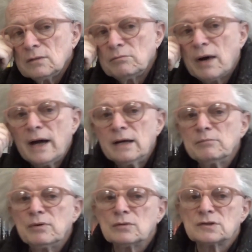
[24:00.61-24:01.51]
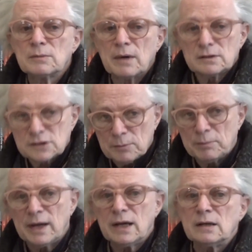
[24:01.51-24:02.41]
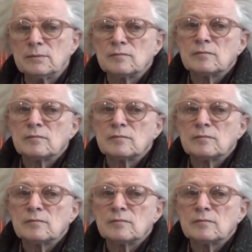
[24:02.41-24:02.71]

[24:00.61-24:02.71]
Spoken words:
buying books about Japan,